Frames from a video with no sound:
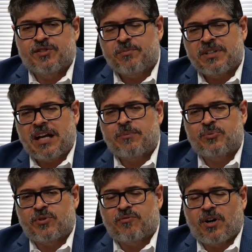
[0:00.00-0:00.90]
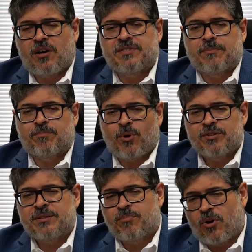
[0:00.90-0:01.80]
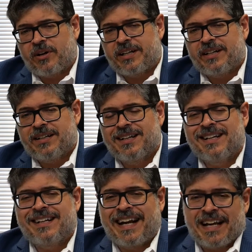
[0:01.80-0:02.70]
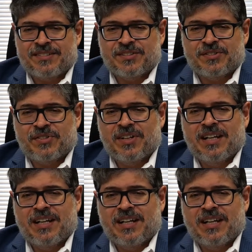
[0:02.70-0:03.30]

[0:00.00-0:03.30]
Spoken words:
Sometimes we're involved in multi-party cases,